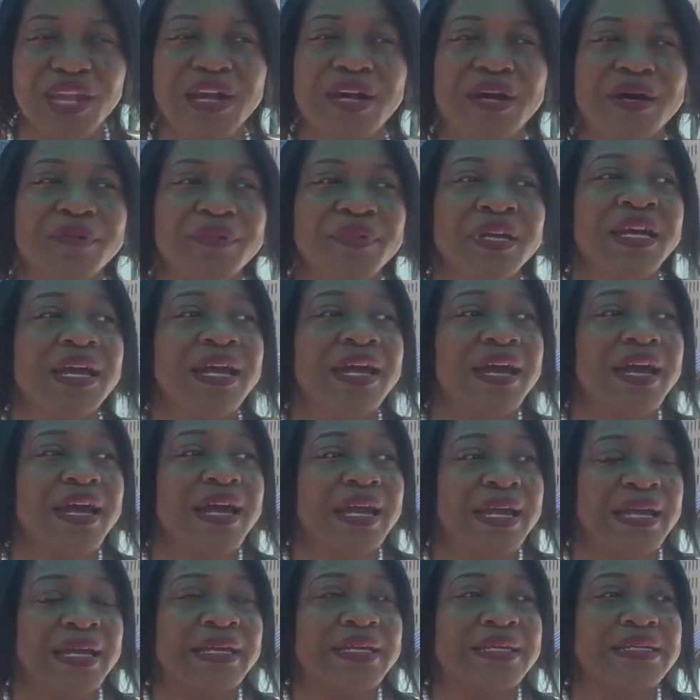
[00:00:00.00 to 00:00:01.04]
Um,
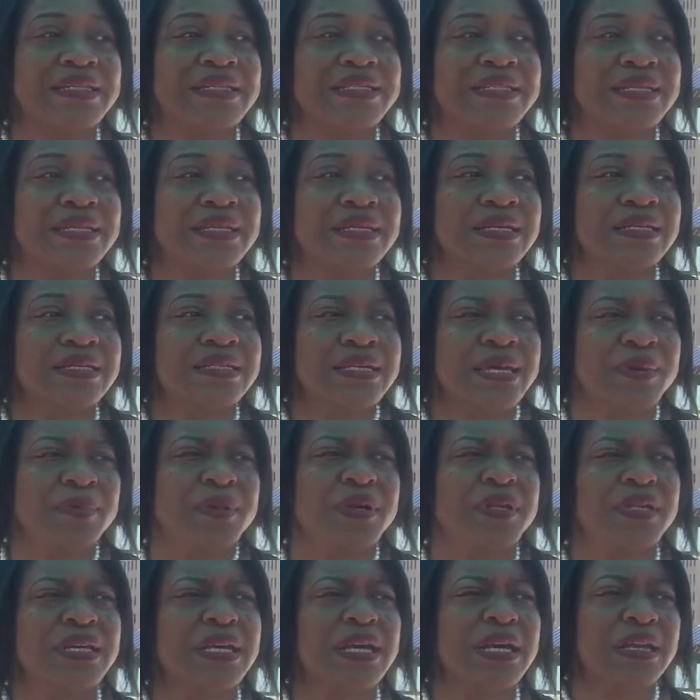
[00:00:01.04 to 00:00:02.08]
and
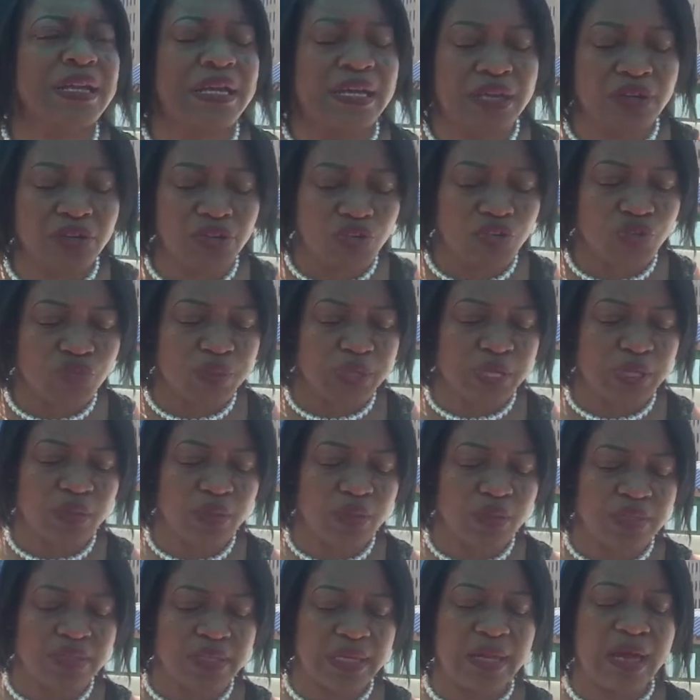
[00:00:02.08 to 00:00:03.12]
typically in the industry
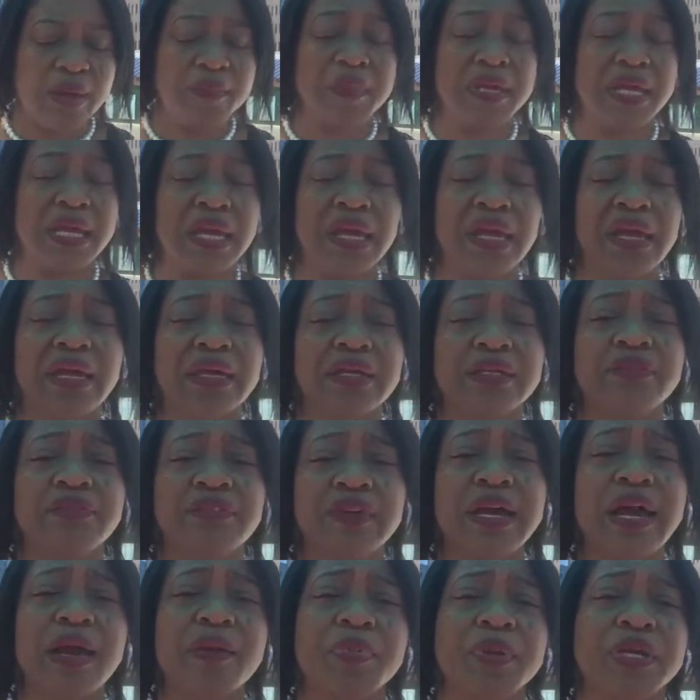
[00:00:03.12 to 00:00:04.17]
that I'm in,
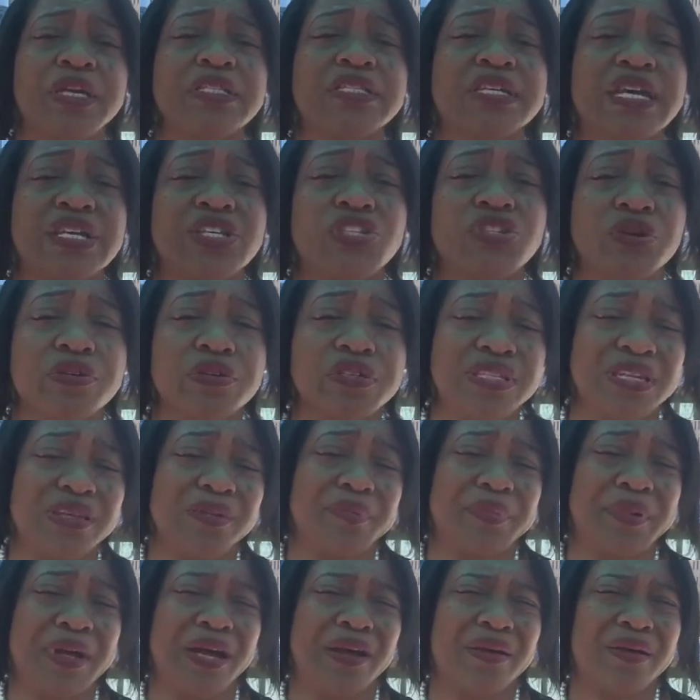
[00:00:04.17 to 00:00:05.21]
VIP day starts at
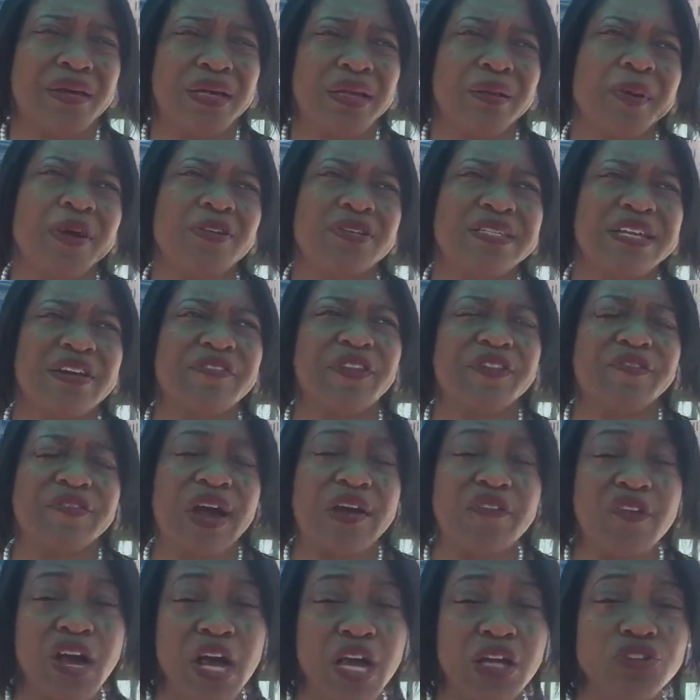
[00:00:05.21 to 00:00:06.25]
at about
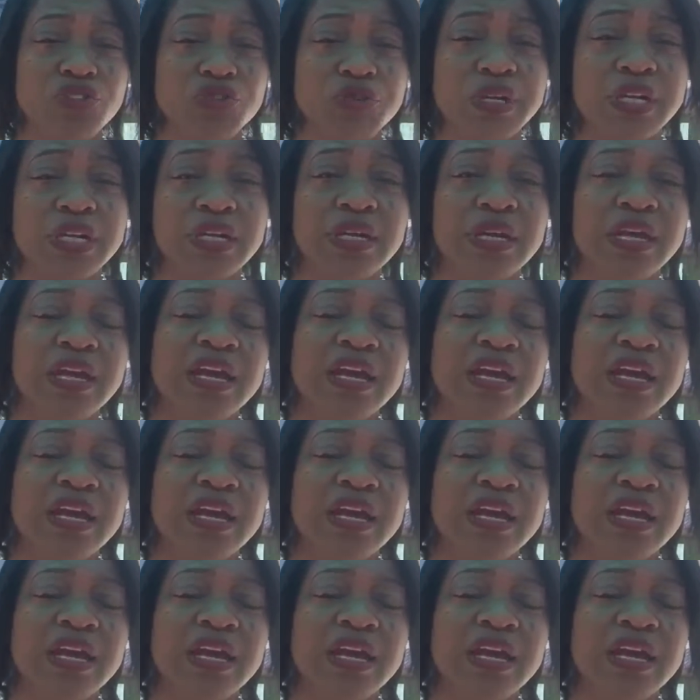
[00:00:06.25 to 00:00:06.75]
7500